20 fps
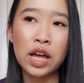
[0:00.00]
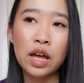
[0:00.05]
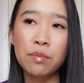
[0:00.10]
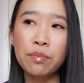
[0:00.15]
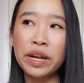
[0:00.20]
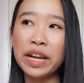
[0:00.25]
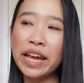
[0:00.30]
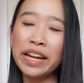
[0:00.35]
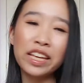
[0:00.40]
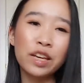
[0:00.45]

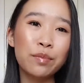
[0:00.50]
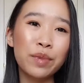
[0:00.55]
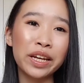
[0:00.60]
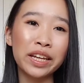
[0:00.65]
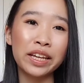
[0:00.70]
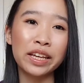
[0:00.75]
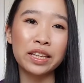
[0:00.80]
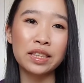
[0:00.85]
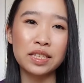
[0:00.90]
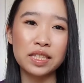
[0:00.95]
but anybody
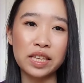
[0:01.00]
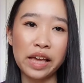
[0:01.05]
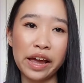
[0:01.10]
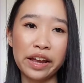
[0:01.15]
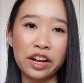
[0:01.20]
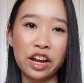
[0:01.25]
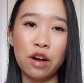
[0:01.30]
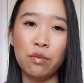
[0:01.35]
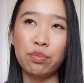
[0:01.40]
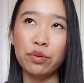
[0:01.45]
can sign
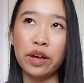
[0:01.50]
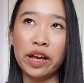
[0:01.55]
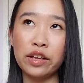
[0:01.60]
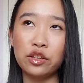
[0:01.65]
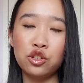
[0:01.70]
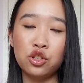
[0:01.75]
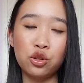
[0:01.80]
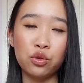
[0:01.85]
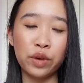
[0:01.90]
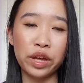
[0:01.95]
up
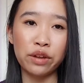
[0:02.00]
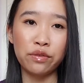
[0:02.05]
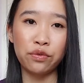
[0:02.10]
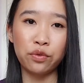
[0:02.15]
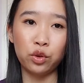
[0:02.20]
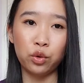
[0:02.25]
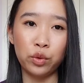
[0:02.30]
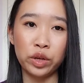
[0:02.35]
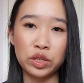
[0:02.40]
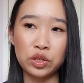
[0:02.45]
to
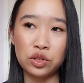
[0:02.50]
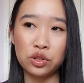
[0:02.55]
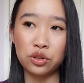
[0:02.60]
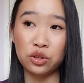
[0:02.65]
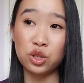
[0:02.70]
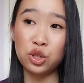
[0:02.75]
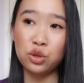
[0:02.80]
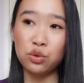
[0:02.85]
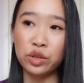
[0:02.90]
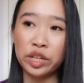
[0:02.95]
Influencer
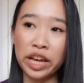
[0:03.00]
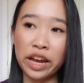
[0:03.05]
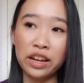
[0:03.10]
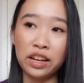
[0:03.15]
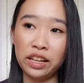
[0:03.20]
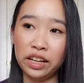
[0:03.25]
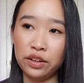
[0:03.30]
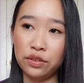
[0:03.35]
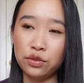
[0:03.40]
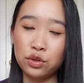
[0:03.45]
to get
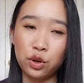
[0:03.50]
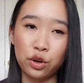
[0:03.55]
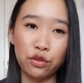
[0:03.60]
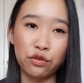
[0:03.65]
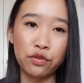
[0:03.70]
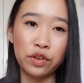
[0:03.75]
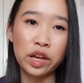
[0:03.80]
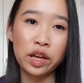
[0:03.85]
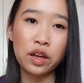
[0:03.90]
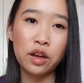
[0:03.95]
sort of
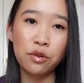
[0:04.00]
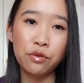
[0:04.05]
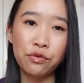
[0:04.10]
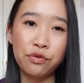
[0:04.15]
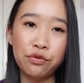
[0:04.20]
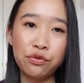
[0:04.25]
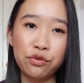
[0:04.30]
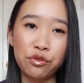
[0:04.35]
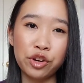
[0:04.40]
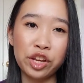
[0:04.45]

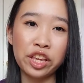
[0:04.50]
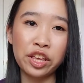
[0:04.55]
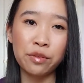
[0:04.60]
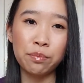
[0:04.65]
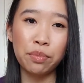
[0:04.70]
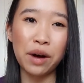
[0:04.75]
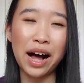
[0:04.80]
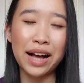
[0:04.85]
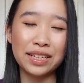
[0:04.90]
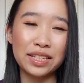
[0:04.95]
free
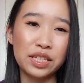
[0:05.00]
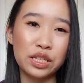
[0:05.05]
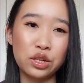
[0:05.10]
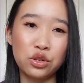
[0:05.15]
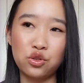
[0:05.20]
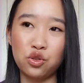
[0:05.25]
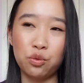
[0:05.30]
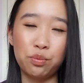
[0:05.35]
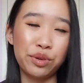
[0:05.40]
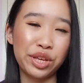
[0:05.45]
boxes
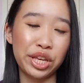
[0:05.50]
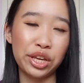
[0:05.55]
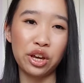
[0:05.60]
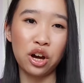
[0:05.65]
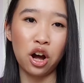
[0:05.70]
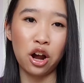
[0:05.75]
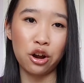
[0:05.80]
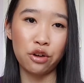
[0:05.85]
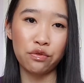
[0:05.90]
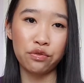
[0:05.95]
or
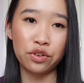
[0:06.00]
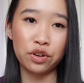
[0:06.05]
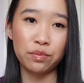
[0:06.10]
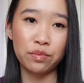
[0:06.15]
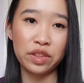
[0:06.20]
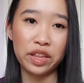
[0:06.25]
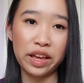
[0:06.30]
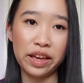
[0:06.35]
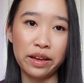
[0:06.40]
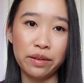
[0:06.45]
PR from
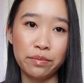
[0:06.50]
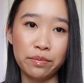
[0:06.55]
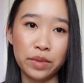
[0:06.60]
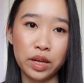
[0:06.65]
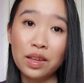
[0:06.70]
them.